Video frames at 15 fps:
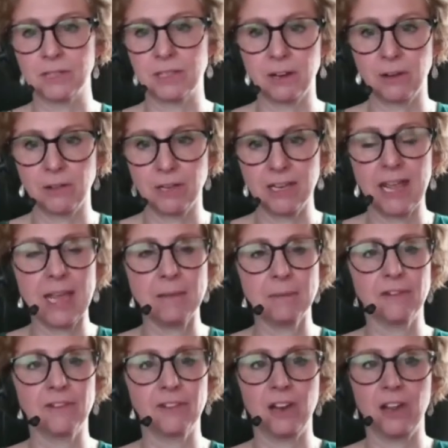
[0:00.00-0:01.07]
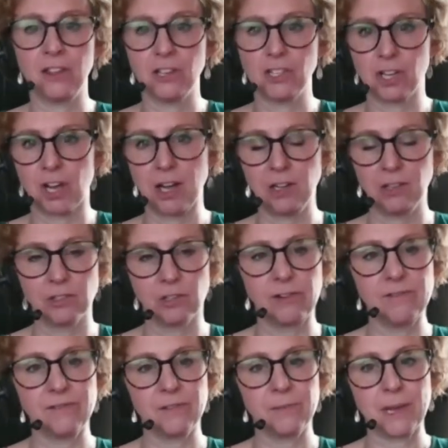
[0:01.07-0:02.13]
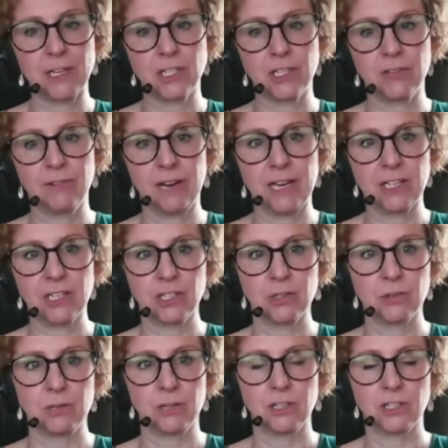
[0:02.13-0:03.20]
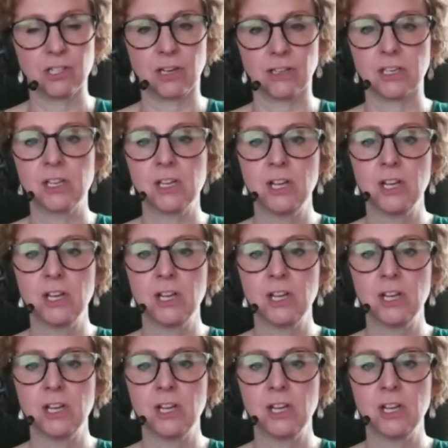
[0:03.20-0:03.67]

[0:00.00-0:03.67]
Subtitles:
you know, the name of another child or information in relation to another child.